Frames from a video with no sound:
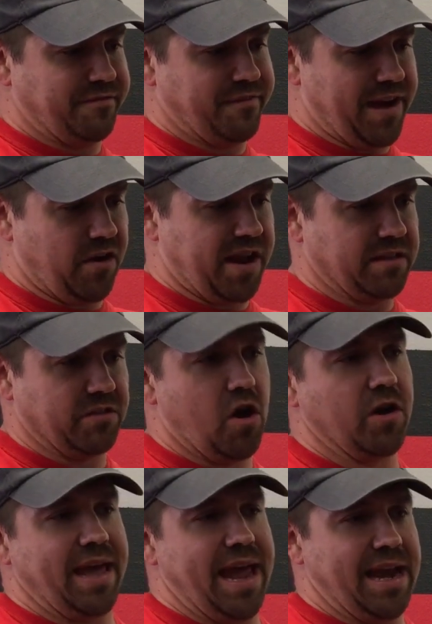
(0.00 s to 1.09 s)
a very
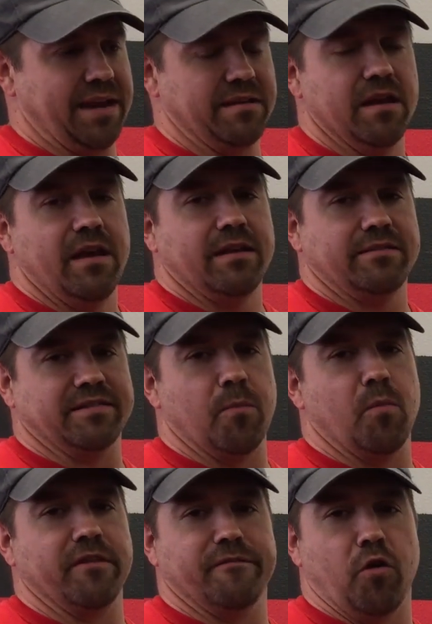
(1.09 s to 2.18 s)
elongated,
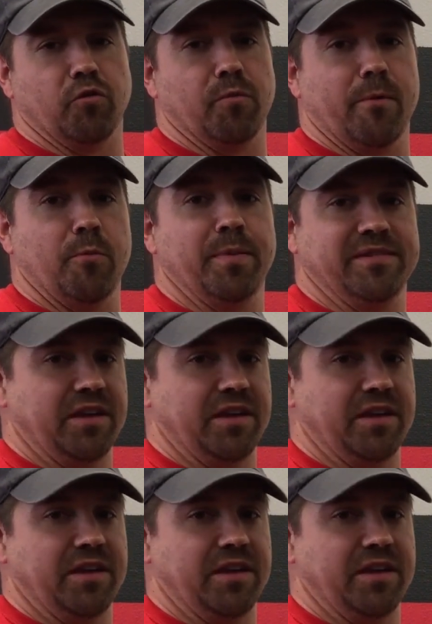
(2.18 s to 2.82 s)
somewhat vulnerable